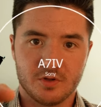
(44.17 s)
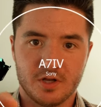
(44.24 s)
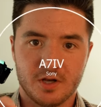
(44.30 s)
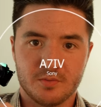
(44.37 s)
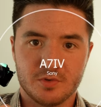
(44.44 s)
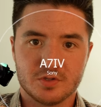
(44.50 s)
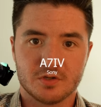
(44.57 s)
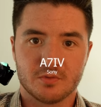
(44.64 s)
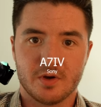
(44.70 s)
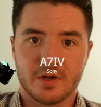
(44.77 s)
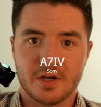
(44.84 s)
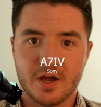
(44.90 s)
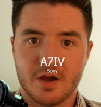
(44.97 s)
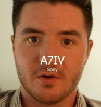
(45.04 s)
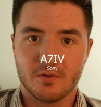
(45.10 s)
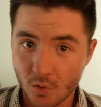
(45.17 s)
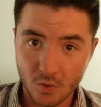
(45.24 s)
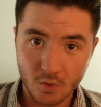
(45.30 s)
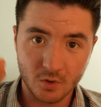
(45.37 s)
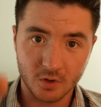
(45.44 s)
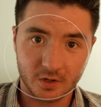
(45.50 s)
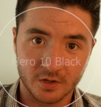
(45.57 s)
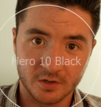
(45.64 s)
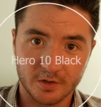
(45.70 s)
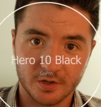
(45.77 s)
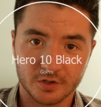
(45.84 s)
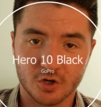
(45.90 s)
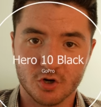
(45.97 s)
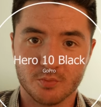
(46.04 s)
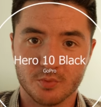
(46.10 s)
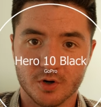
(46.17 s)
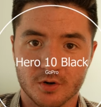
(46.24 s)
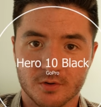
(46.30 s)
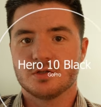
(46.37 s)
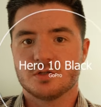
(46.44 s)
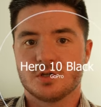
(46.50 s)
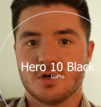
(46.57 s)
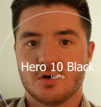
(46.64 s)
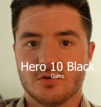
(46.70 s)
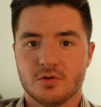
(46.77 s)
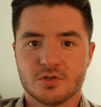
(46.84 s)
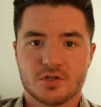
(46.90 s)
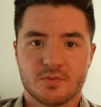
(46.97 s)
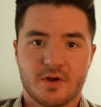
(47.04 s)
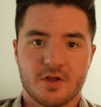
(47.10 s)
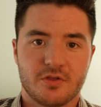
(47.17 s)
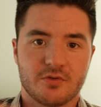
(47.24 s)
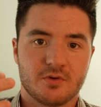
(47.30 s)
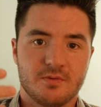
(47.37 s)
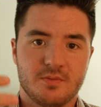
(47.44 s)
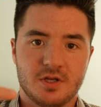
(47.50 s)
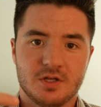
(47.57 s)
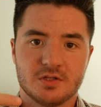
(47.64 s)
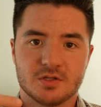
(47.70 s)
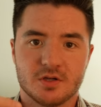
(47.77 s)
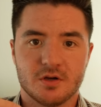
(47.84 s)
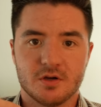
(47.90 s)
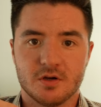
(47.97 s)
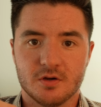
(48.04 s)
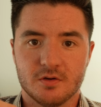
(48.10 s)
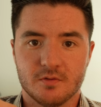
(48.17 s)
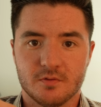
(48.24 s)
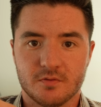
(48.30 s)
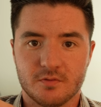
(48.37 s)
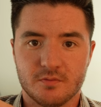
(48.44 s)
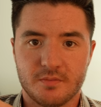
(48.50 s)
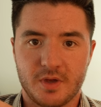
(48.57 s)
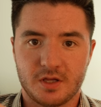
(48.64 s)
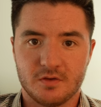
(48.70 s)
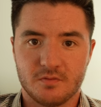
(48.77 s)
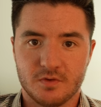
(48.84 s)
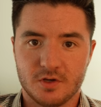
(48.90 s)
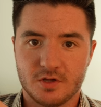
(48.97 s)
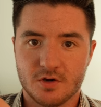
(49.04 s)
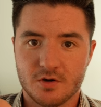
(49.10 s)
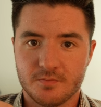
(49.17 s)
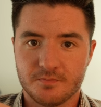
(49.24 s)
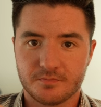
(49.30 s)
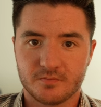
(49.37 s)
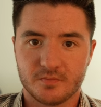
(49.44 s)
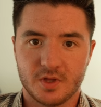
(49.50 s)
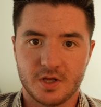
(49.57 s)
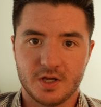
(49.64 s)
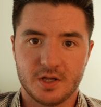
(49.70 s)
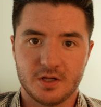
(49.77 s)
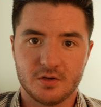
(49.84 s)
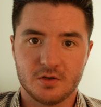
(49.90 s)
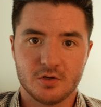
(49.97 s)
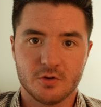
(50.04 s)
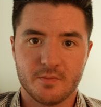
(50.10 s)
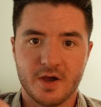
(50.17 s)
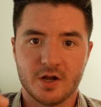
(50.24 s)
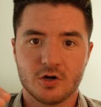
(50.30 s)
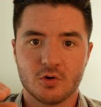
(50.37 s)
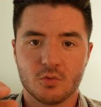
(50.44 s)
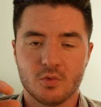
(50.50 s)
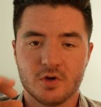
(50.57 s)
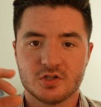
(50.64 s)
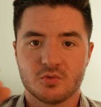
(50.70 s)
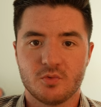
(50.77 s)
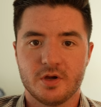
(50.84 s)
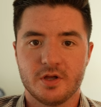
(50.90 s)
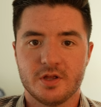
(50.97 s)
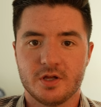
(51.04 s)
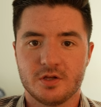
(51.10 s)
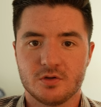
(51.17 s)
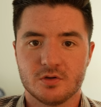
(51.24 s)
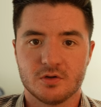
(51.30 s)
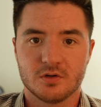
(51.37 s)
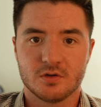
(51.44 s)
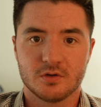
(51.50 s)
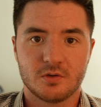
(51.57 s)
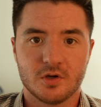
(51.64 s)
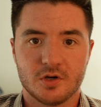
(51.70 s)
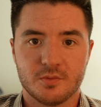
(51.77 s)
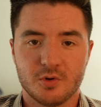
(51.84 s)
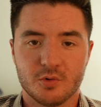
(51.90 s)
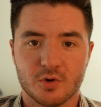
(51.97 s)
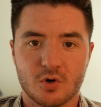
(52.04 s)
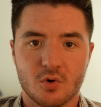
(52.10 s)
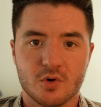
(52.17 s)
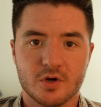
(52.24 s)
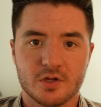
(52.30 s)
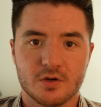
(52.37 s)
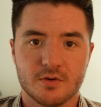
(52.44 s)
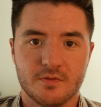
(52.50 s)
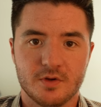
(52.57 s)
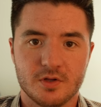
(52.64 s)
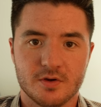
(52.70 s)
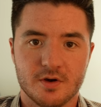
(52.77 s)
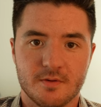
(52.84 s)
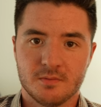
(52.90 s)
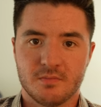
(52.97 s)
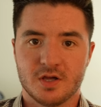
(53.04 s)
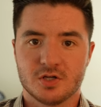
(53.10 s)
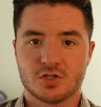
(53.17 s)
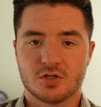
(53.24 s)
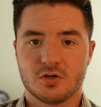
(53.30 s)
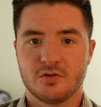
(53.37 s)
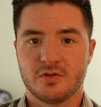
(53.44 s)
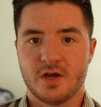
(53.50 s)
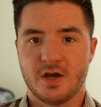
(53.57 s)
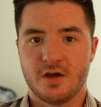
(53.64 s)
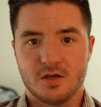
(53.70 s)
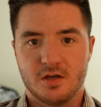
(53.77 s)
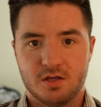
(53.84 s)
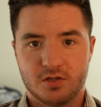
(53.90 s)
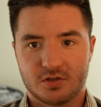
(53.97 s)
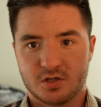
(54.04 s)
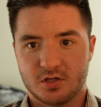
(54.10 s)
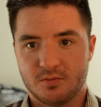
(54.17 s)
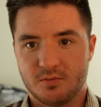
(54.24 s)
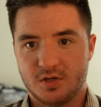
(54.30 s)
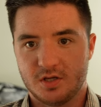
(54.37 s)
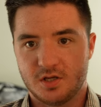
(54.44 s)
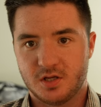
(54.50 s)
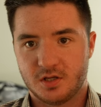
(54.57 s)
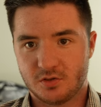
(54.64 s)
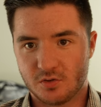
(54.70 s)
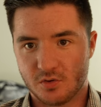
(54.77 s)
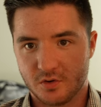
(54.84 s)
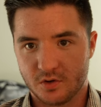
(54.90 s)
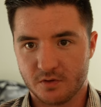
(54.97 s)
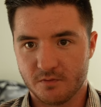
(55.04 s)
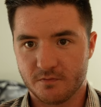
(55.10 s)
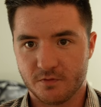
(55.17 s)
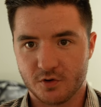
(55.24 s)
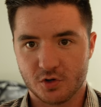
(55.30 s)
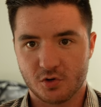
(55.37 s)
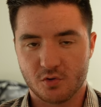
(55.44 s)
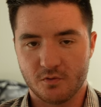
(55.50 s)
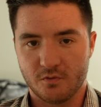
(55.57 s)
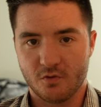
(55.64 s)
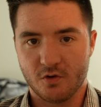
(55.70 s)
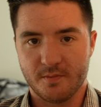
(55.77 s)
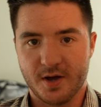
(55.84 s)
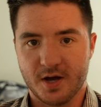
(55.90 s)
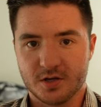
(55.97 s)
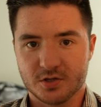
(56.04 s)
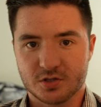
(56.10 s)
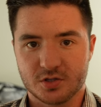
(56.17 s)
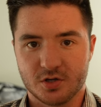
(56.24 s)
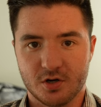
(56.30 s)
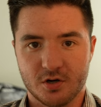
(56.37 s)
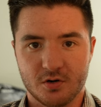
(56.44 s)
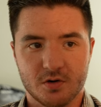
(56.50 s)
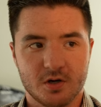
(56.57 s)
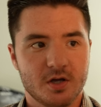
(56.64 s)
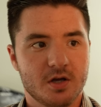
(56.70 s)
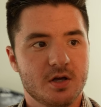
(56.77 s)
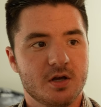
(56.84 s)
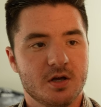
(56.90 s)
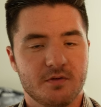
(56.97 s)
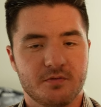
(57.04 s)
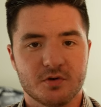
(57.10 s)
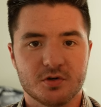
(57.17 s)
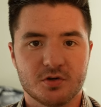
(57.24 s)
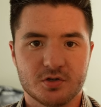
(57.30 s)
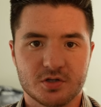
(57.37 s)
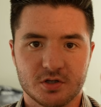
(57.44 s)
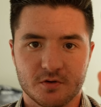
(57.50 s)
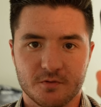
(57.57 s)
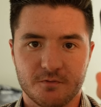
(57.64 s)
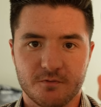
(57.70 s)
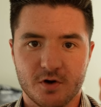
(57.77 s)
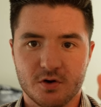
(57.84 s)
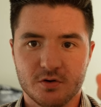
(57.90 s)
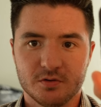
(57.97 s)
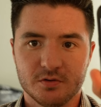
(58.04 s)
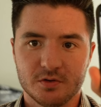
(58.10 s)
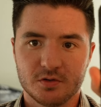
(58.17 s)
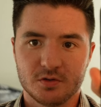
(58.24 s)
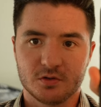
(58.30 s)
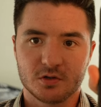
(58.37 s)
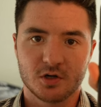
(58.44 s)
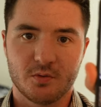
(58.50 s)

that I'm using right now, or a GoPro. So those are my three means of making video. And no matter which way that you're gonna be recording your video, make sure that it's gonna be in your vertical format. So if you're using a phone, you're gonna